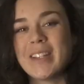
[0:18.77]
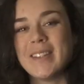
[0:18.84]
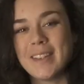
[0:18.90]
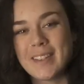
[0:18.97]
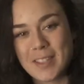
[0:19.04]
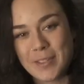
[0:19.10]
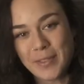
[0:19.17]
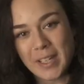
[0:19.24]

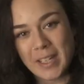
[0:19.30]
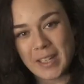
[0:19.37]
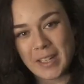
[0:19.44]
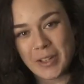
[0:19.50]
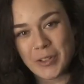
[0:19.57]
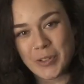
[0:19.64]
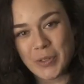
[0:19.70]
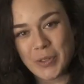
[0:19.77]
This
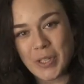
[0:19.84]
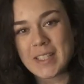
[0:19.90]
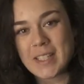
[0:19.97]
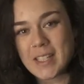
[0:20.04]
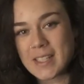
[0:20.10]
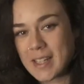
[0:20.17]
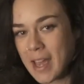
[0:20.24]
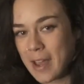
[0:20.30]
video
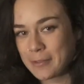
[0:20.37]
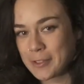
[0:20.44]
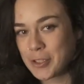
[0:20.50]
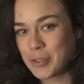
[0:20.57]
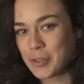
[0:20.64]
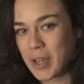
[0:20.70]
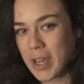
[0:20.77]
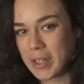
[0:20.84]
doesn't have to
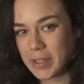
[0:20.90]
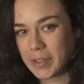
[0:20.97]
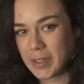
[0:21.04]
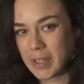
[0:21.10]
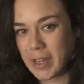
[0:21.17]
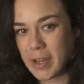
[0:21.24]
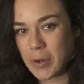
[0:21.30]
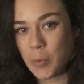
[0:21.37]
do
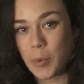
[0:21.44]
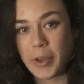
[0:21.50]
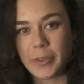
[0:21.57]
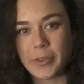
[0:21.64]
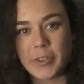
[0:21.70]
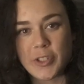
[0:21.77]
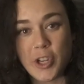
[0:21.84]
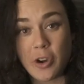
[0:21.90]
anything
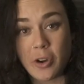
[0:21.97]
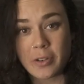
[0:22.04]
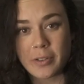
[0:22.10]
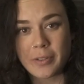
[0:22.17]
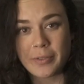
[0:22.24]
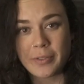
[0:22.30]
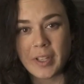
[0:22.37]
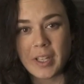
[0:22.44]
with
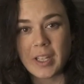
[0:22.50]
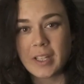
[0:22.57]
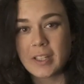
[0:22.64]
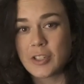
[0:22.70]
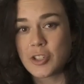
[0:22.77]
geography,